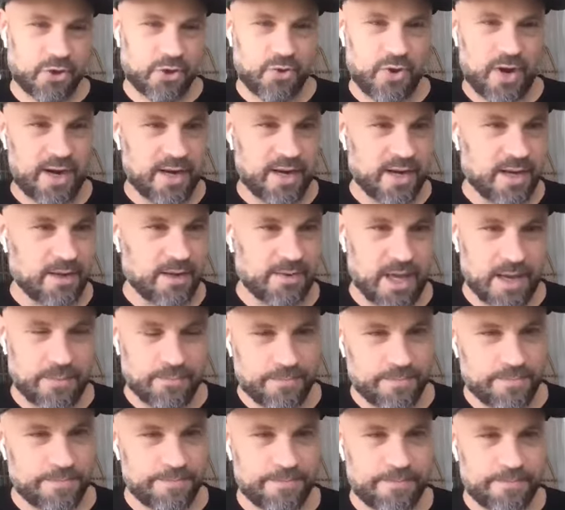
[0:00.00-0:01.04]
creating like
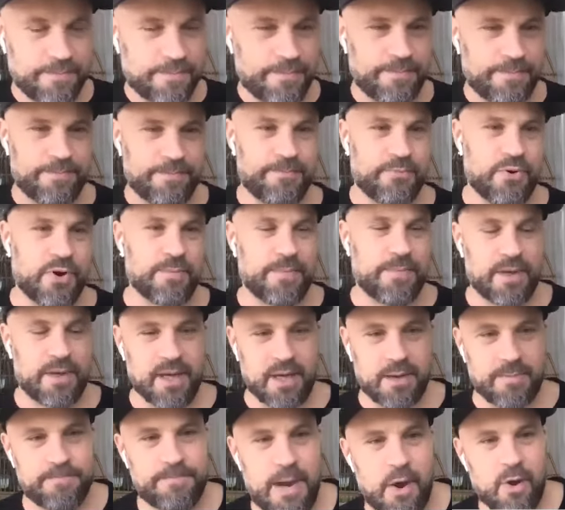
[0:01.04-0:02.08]
pr- like